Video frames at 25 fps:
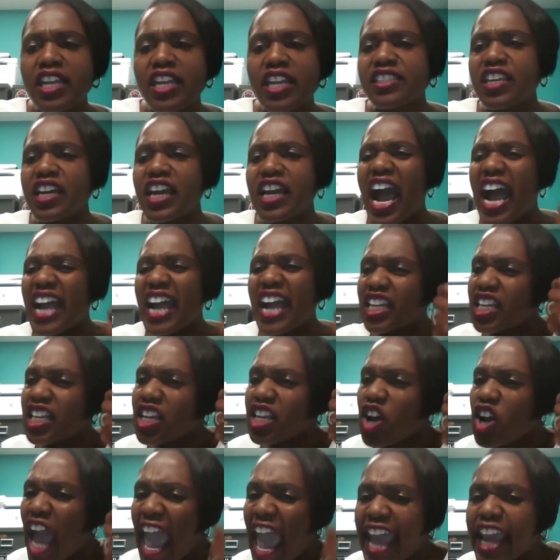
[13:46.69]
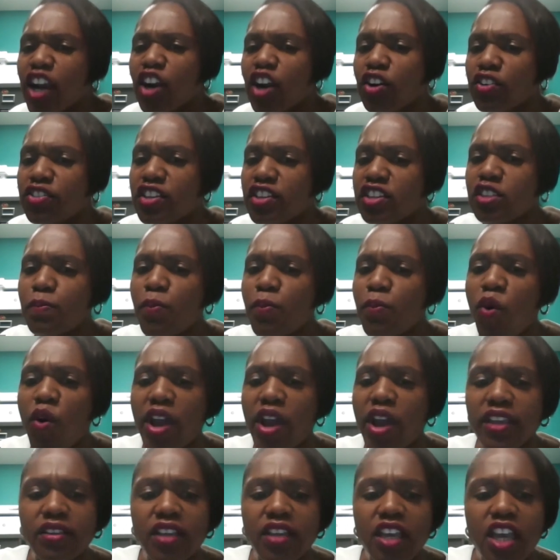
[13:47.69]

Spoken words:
to kind of anchor this point.